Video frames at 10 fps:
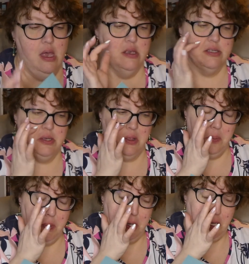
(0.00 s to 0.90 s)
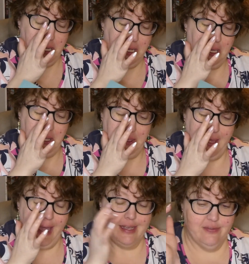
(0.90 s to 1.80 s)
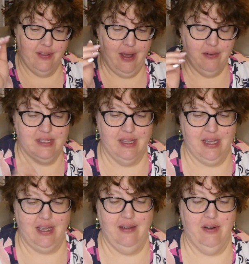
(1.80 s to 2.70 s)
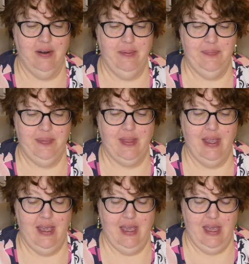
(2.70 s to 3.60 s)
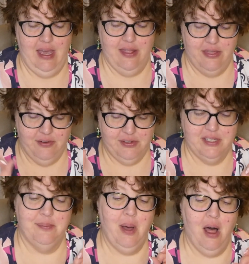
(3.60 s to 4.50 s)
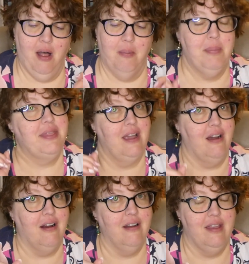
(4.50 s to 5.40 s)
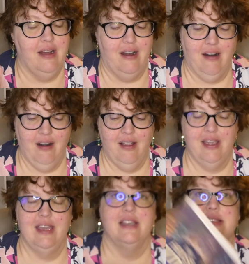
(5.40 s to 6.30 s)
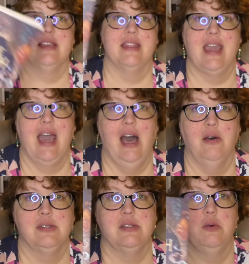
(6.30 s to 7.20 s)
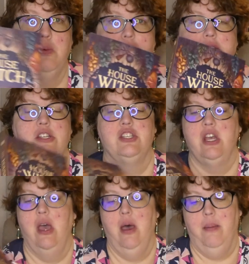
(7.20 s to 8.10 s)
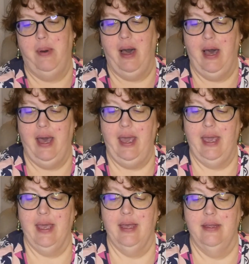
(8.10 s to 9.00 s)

So the book that has flowers on the cover, they're small, but they are there, is The House Witch by